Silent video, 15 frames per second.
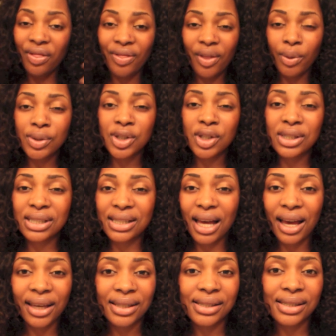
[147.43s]
Those are
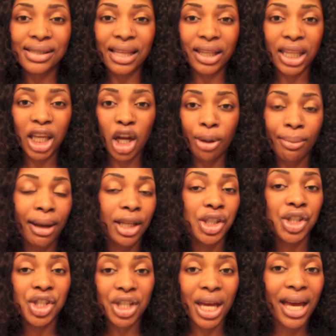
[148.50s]
signs that the hair might
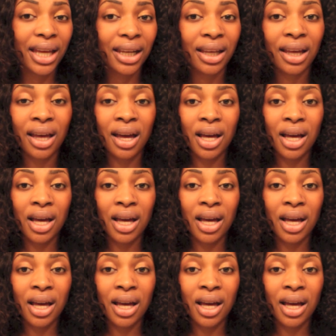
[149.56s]
shed.